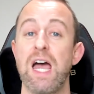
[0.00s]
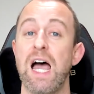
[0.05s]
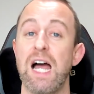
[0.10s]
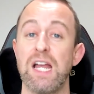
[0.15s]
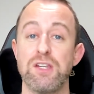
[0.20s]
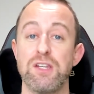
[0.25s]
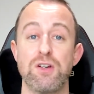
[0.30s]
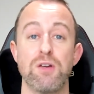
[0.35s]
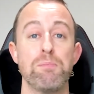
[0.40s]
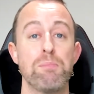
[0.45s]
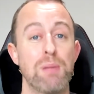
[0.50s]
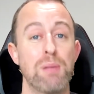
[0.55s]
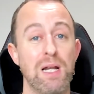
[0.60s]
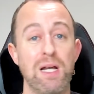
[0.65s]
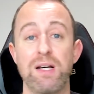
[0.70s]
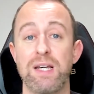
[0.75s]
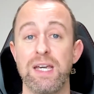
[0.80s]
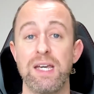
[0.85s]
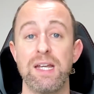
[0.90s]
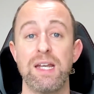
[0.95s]
and you can
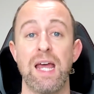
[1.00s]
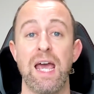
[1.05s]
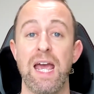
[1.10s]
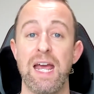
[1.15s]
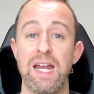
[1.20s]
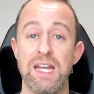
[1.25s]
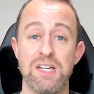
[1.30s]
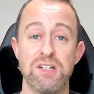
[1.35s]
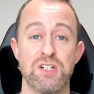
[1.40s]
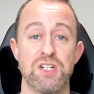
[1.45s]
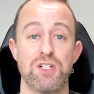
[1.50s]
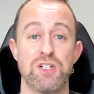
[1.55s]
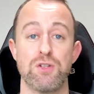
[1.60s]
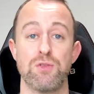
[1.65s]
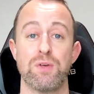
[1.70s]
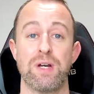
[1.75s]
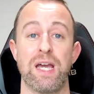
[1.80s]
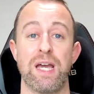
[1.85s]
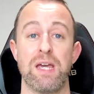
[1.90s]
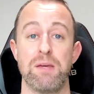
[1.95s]
plug in any
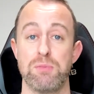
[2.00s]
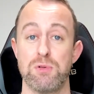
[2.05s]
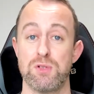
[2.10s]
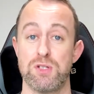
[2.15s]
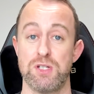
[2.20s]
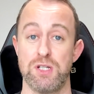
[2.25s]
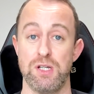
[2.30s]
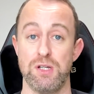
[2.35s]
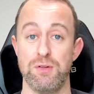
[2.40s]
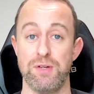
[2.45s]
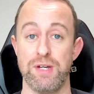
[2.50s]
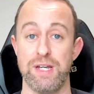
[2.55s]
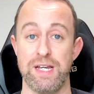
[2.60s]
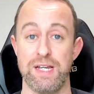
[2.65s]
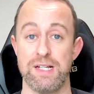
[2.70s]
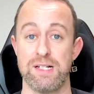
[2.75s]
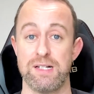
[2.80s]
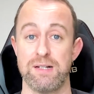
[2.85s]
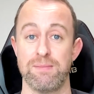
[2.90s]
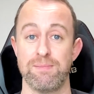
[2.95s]
additional cables that you
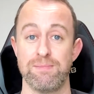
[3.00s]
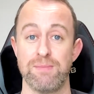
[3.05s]
need.